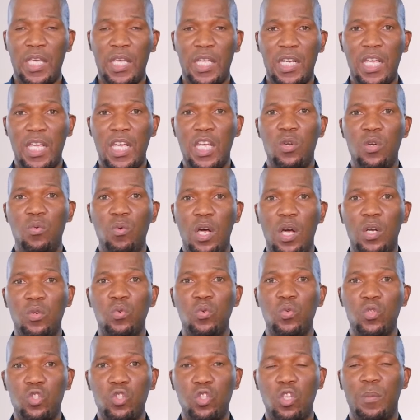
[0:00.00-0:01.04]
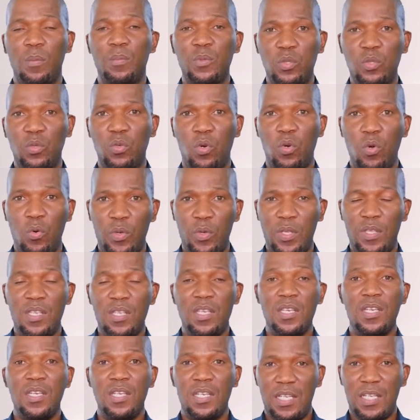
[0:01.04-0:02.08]
And anyone who stops growing,
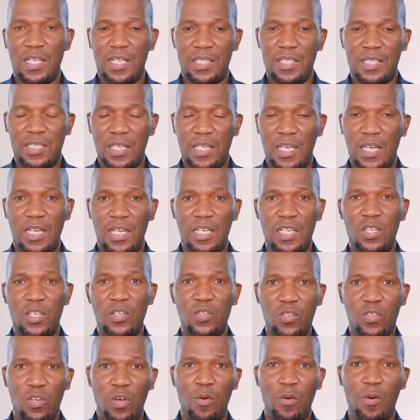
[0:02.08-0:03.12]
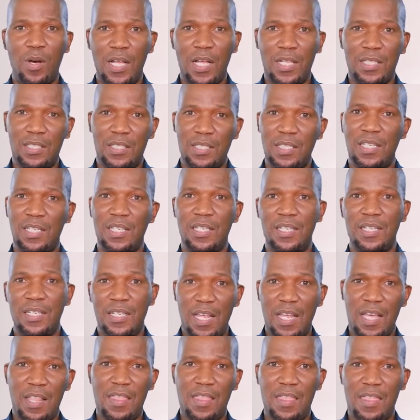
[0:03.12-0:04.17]
it's heading towards
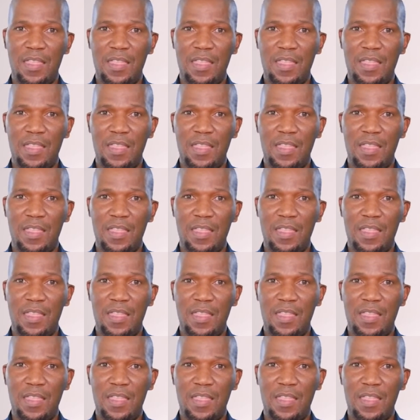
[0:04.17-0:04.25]
death.